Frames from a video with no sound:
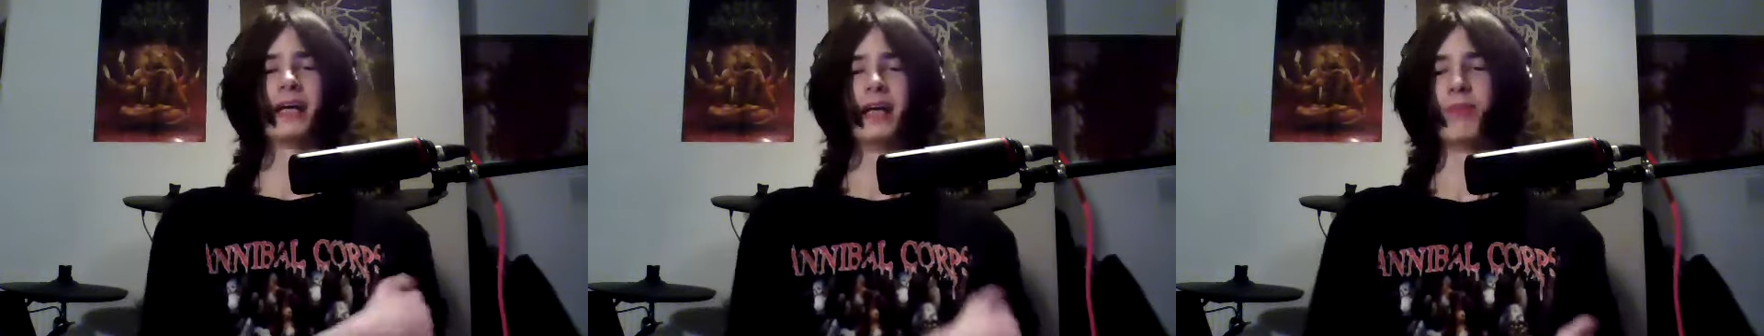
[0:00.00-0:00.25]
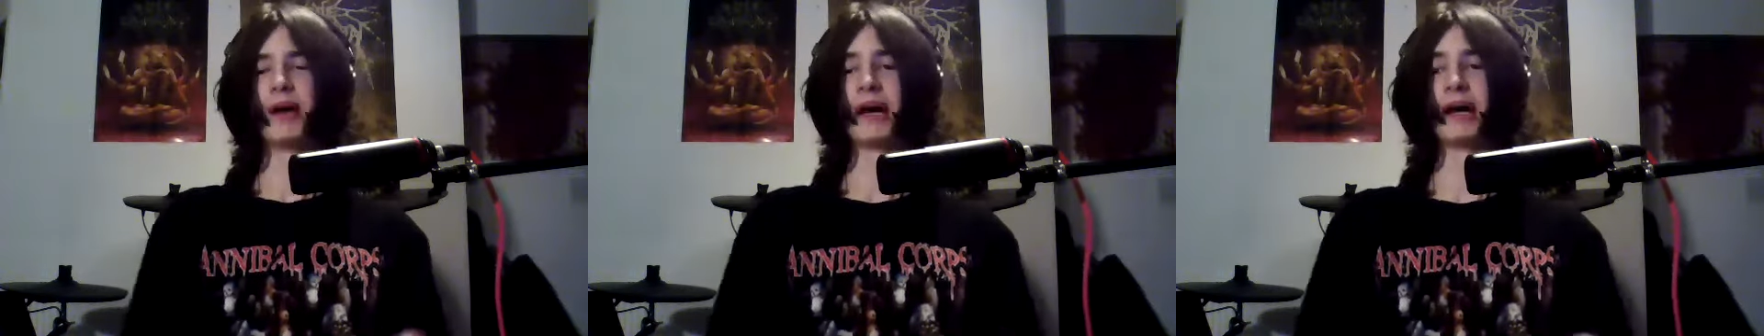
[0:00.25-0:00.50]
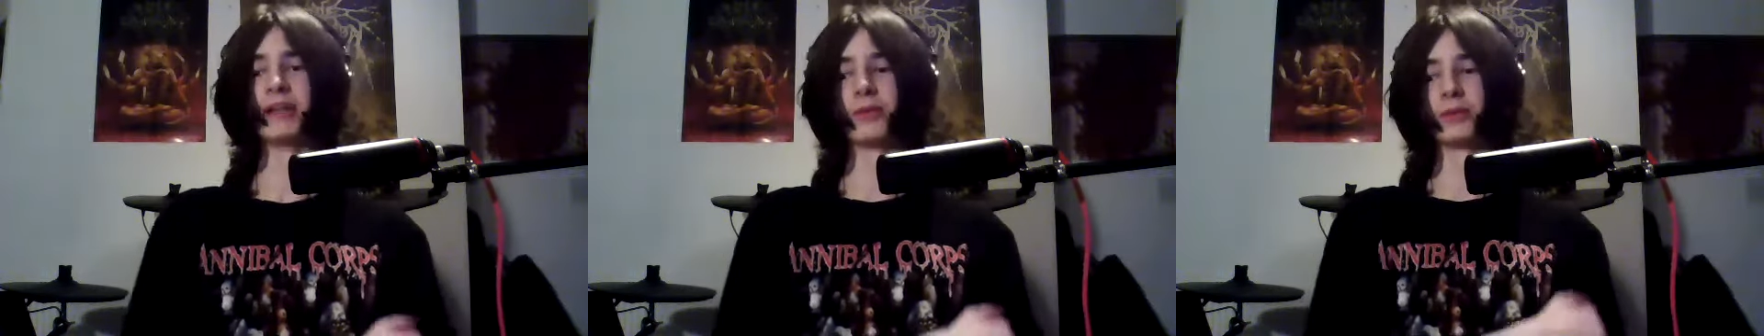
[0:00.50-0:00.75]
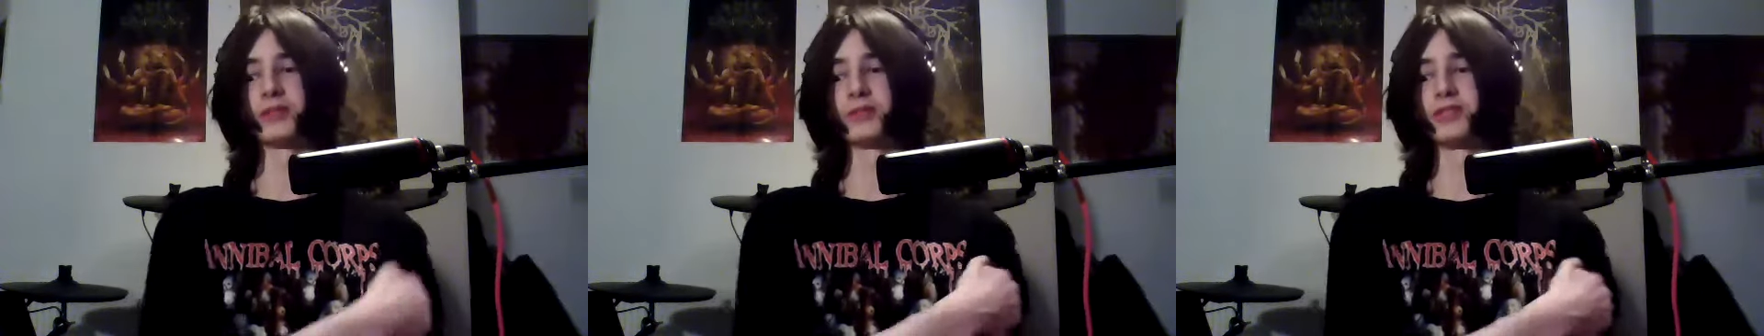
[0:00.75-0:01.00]
and man,
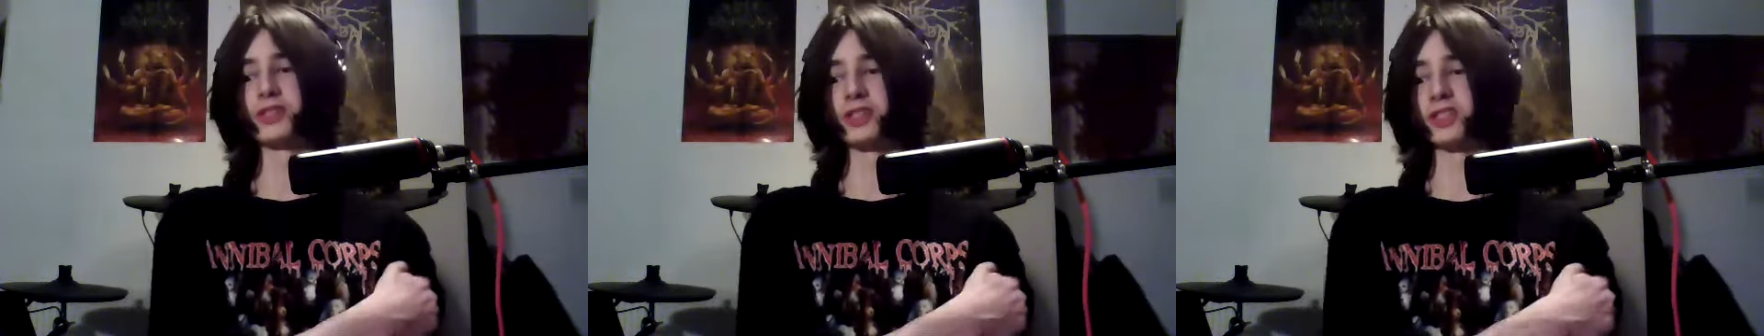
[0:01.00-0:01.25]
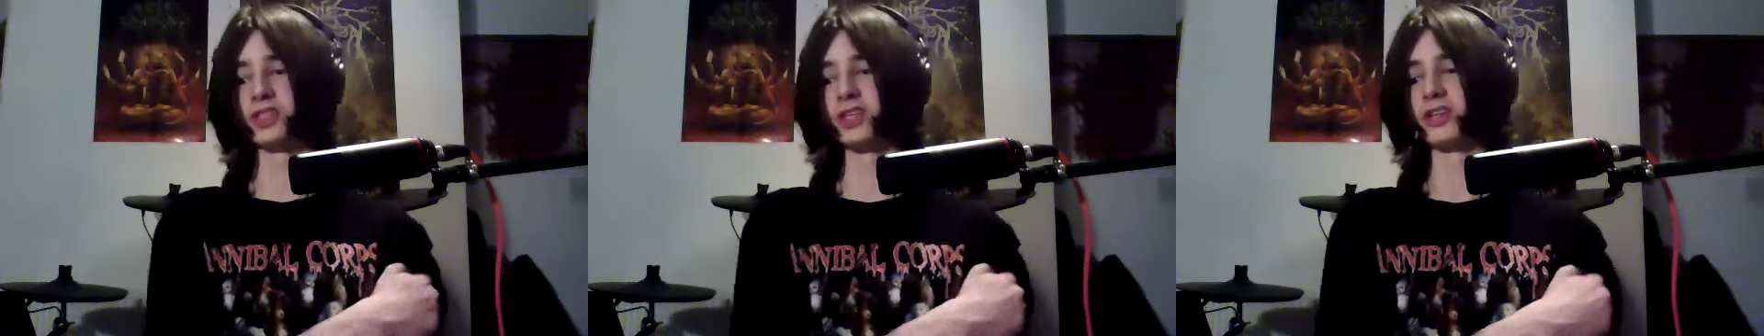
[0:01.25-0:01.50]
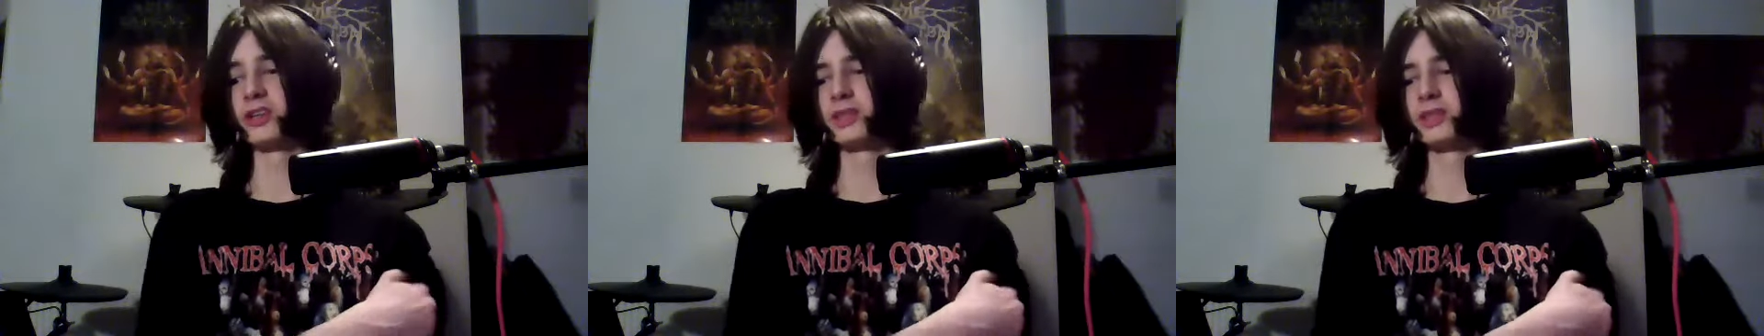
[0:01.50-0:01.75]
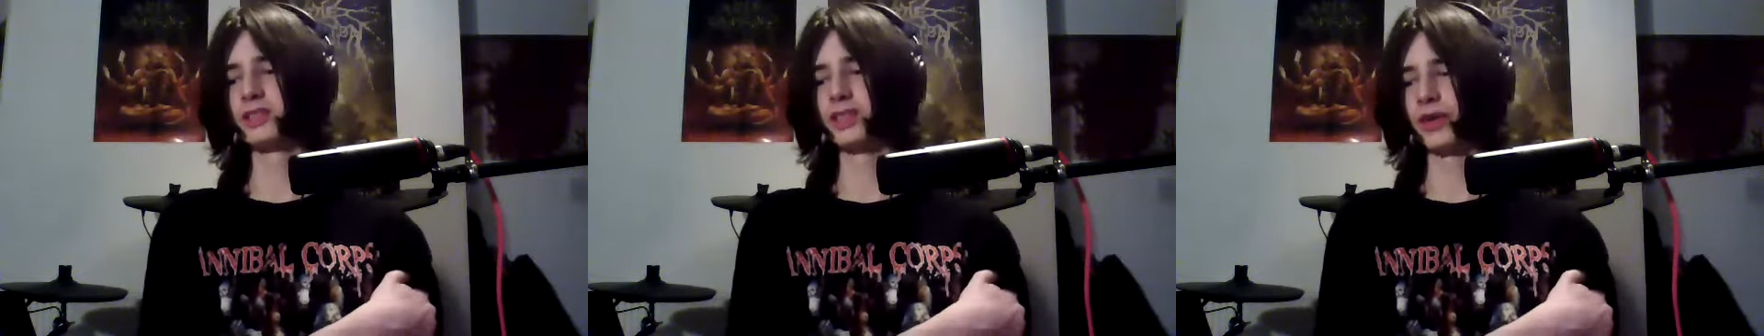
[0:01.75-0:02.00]
there was some sick shit.
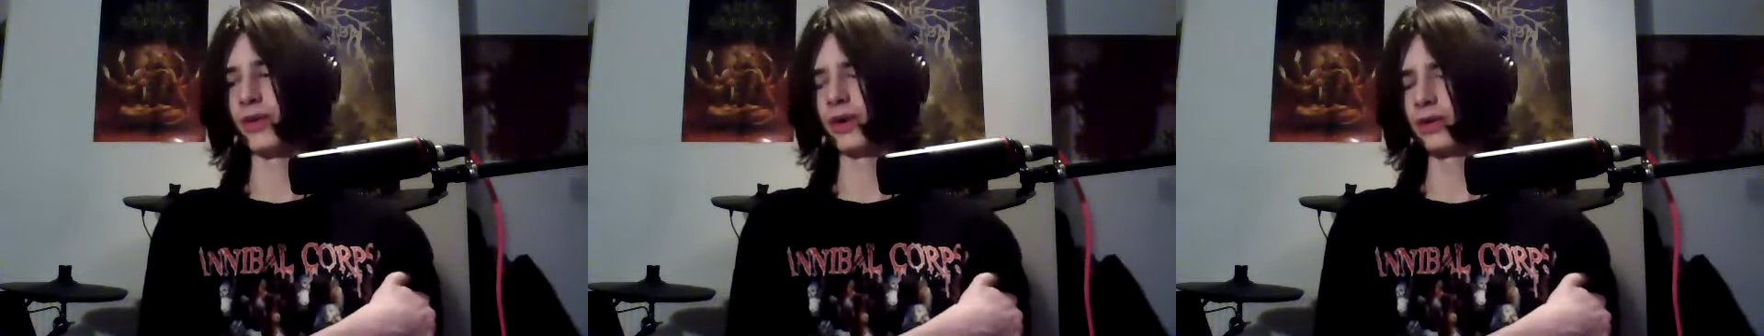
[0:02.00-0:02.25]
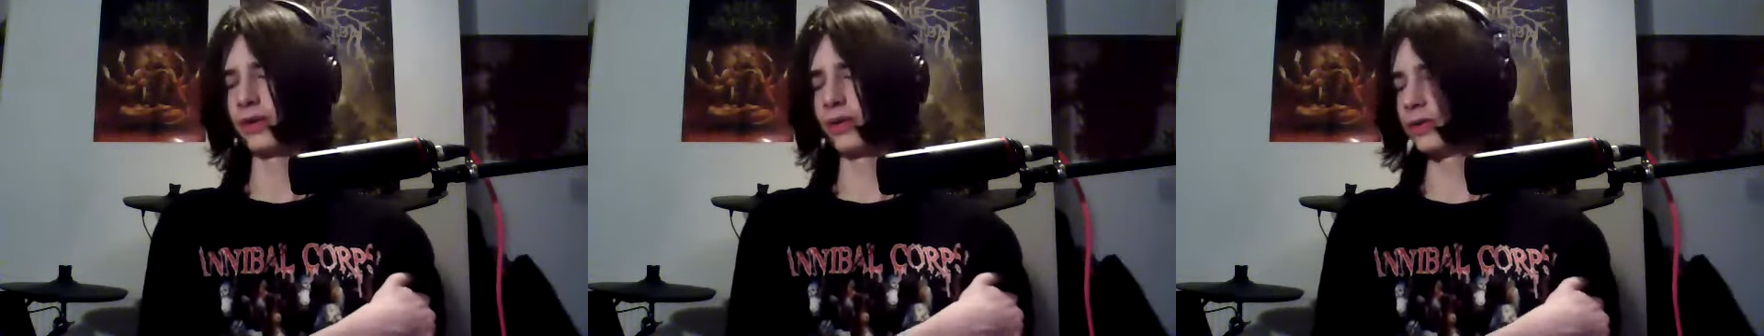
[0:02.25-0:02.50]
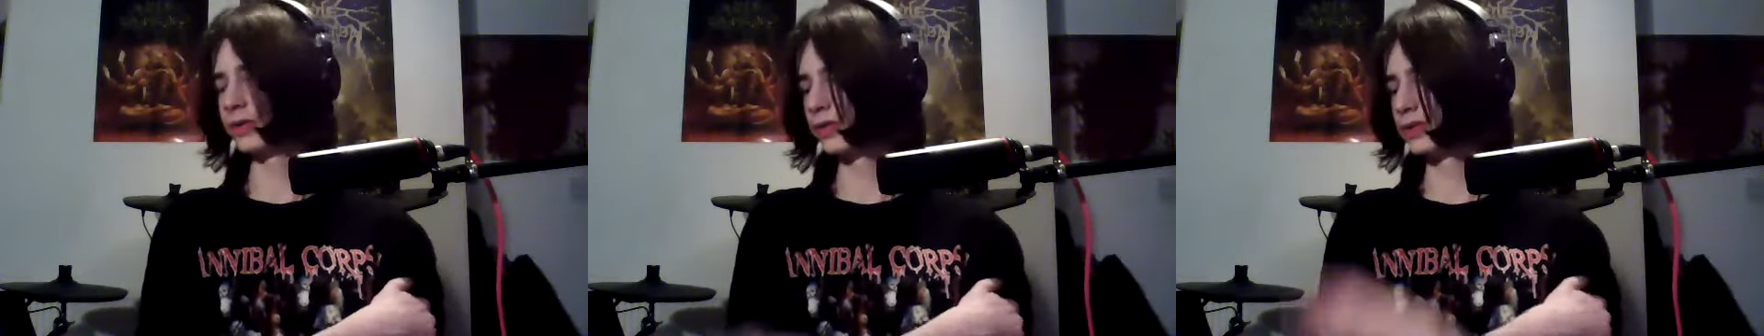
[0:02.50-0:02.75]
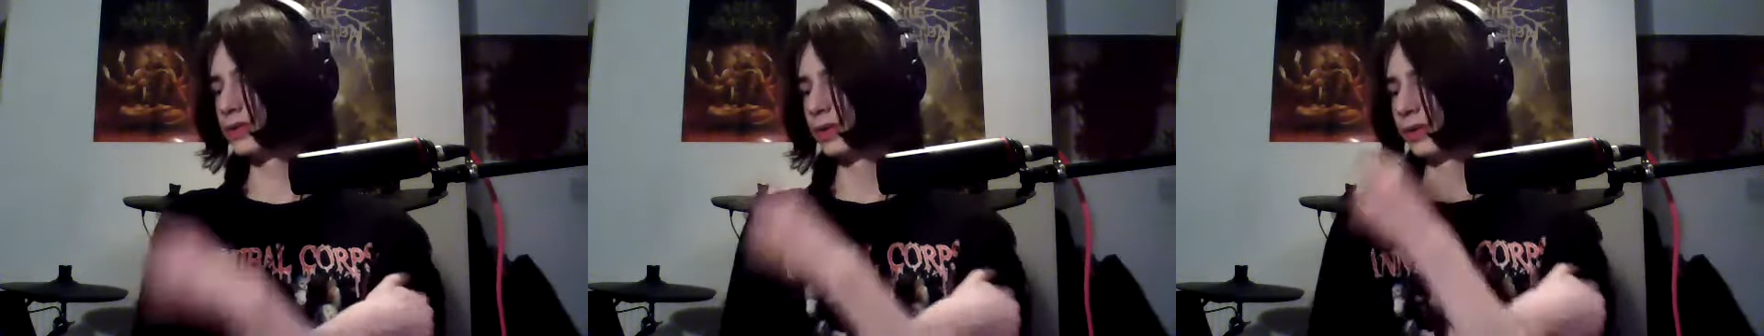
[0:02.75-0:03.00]
So I got
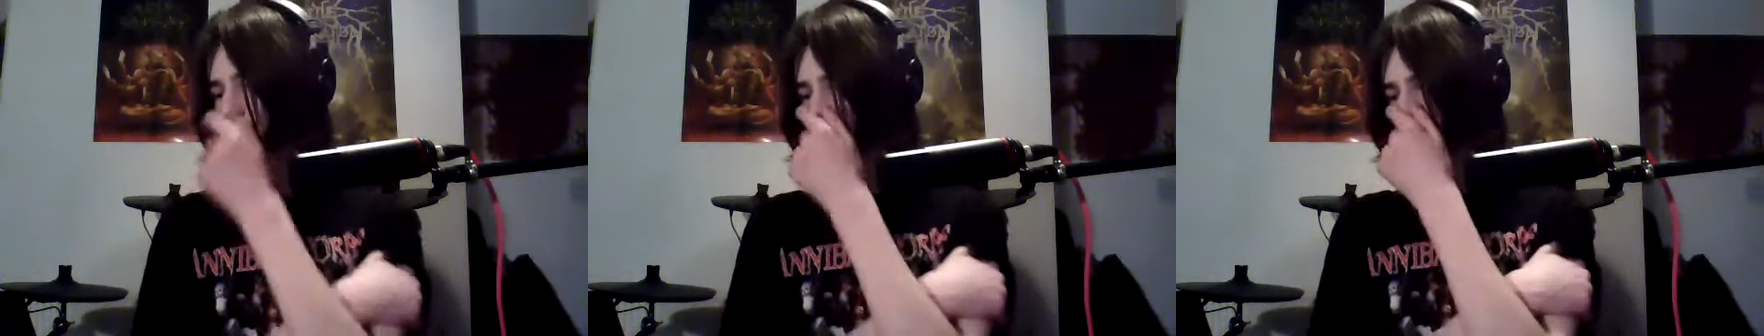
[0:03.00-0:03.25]
these two.